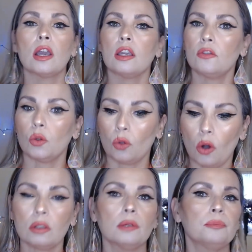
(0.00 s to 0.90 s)
If you
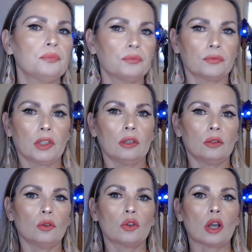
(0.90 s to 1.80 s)
don't,
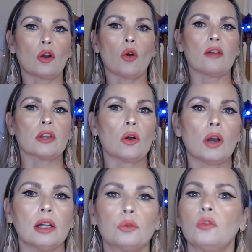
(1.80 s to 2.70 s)
you can go
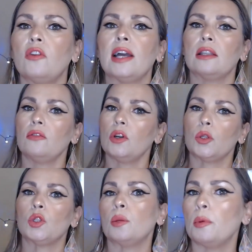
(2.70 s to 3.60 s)
everywhere to find a very
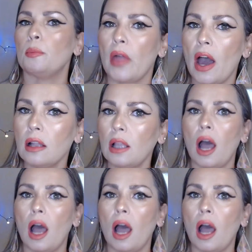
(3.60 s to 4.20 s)
cheap brand,